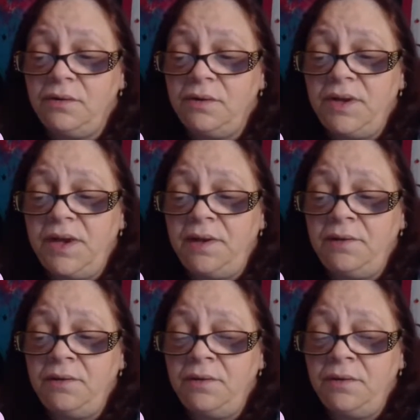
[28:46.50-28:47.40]
Yeah.
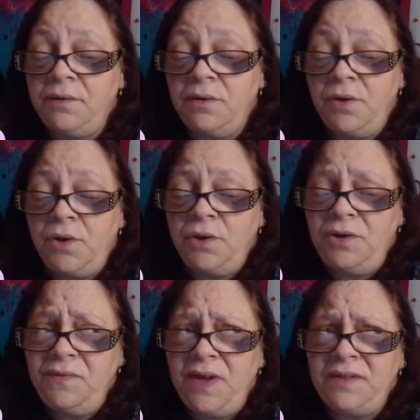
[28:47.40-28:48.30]

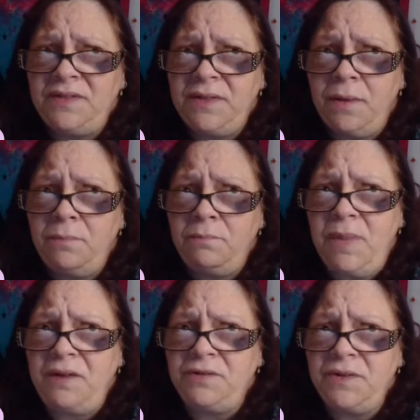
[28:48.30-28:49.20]
You've got some
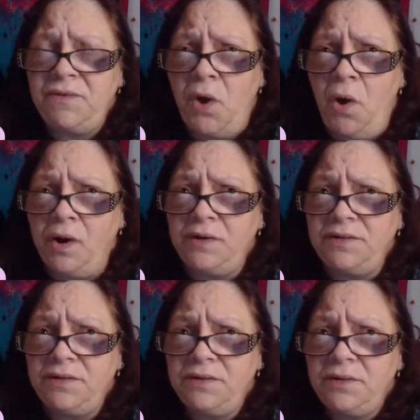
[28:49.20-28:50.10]
matters of the heart
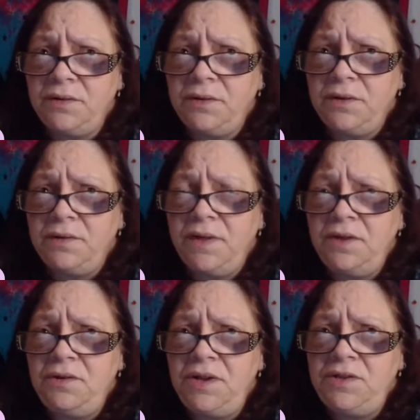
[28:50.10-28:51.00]
that
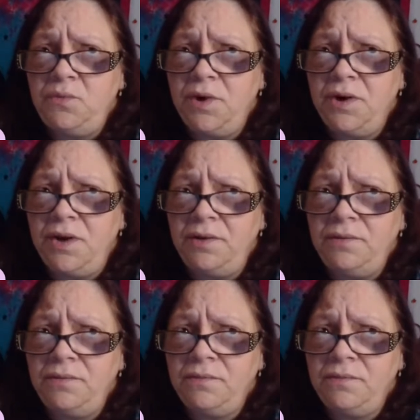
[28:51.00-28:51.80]
you need to work on.